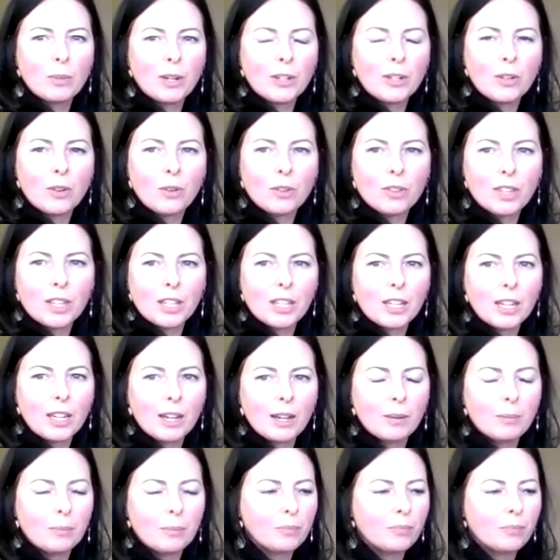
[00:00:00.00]
I know
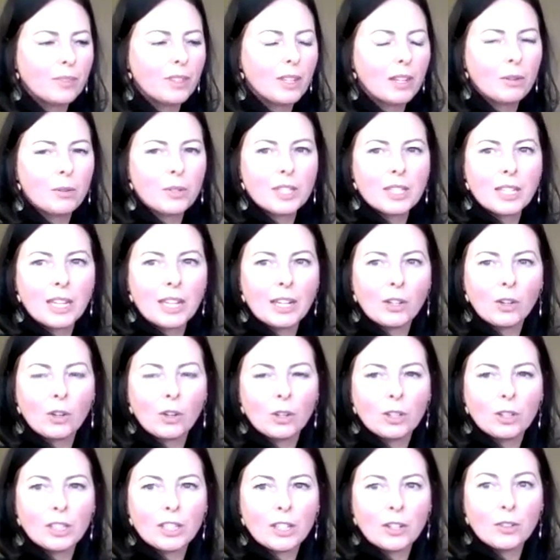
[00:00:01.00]
I was saying
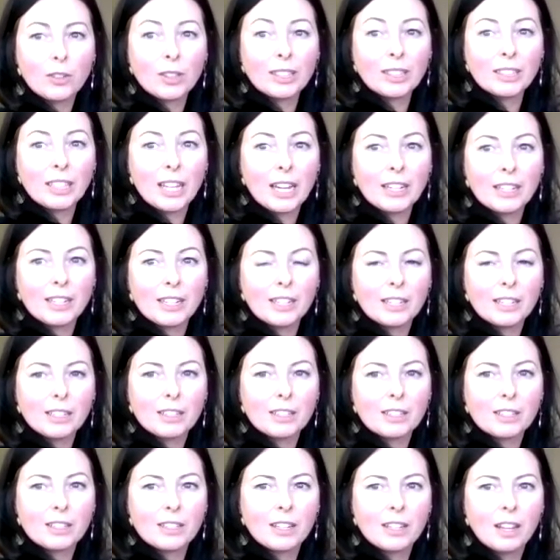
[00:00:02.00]
earlier, the lighting
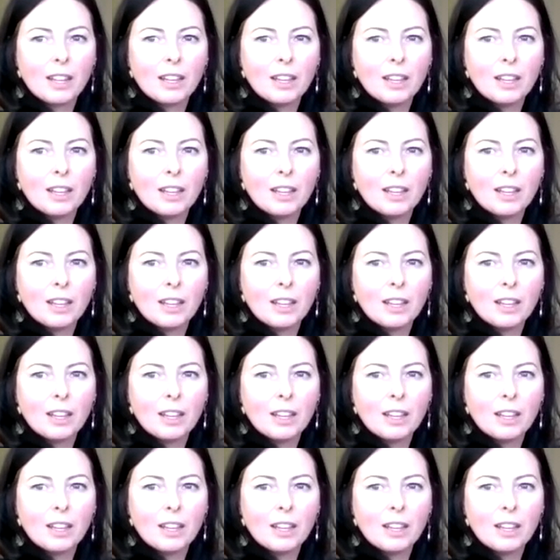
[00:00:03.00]
is